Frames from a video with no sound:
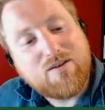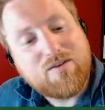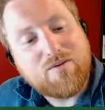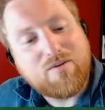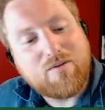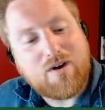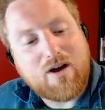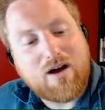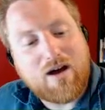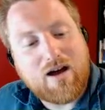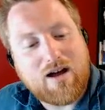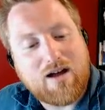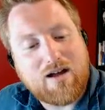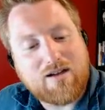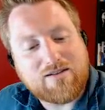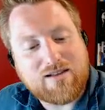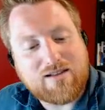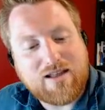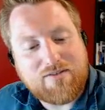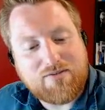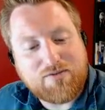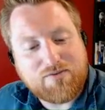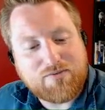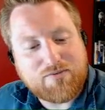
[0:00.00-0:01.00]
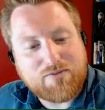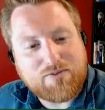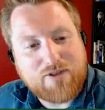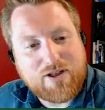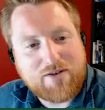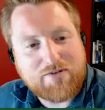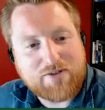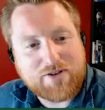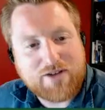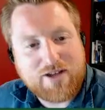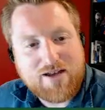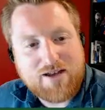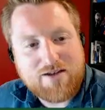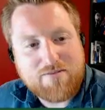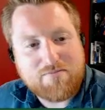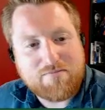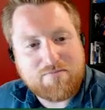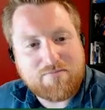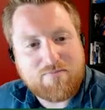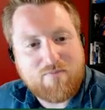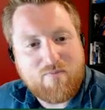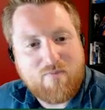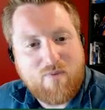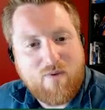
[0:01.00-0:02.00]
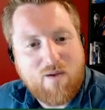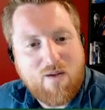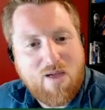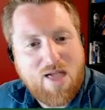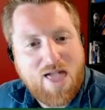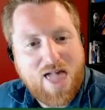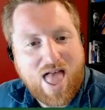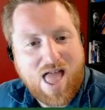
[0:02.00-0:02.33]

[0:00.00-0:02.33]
Uh, lev leveled up? Can